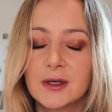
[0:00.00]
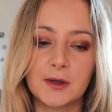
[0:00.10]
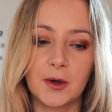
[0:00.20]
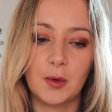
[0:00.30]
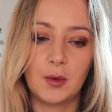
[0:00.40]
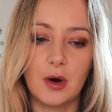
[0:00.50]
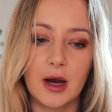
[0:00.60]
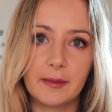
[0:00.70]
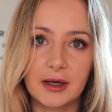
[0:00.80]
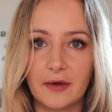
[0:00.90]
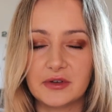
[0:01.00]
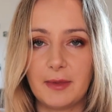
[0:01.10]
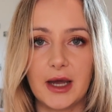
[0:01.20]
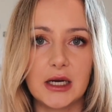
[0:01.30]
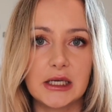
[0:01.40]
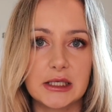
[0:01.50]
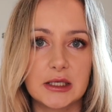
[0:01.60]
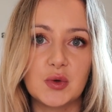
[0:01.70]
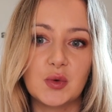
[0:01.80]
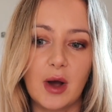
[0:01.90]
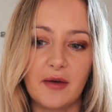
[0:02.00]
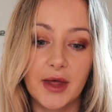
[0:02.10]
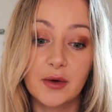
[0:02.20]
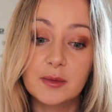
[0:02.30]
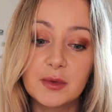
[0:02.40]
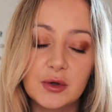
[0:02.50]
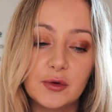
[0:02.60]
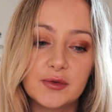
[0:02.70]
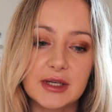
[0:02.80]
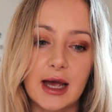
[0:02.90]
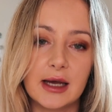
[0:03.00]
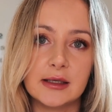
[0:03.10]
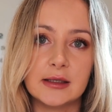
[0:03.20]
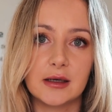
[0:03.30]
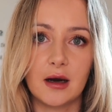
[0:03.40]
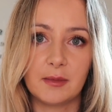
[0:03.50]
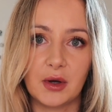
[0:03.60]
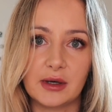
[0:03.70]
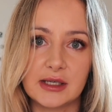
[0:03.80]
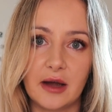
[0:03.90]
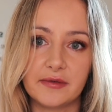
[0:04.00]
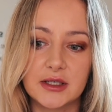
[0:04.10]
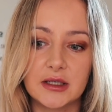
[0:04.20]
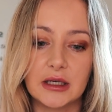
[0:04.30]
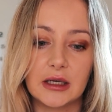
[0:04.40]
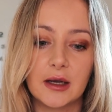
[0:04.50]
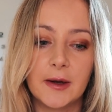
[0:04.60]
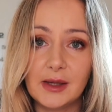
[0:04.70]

So I am going to have to pay to have that removed, and I'm going to have to